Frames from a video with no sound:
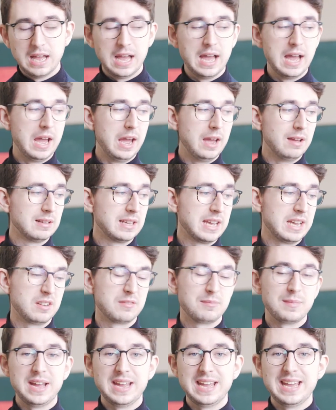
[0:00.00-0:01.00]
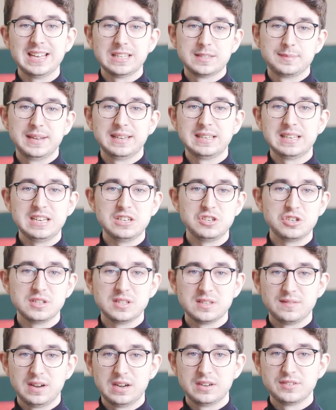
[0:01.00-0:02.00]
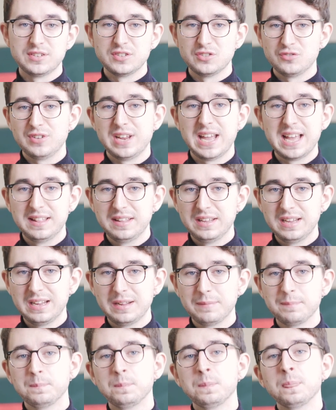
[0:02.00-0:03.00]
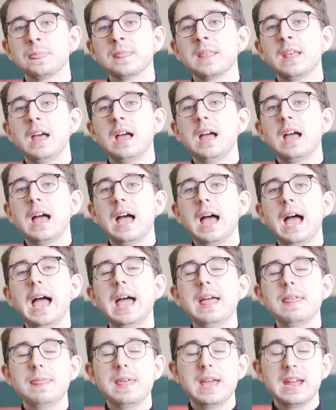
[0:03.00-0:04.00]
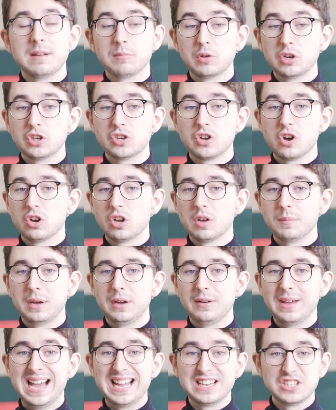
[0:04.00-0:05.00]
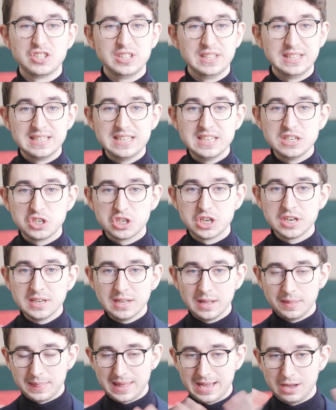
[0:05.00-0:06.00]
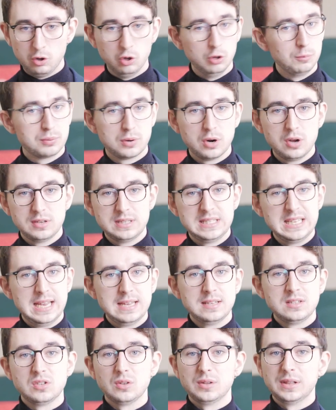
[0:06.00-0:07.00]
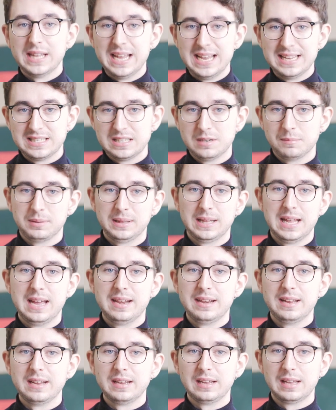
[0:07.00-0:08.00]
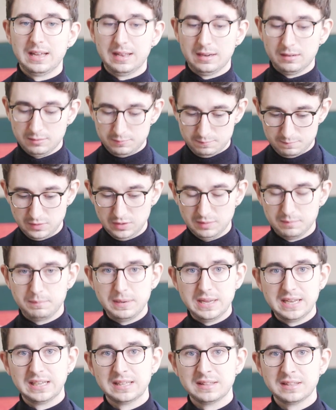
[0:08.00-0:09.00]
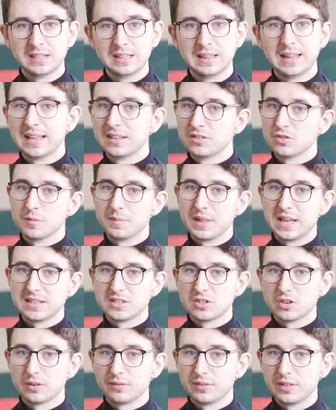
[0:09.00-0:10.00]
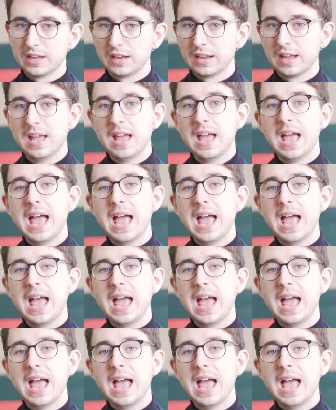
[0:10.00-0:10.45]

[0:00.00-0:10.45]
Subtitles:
kind of my expectations versus reality. Then I'm going to talk about actually teaching and that whole process, so lesson planning and being in the classroom, that sort of thing.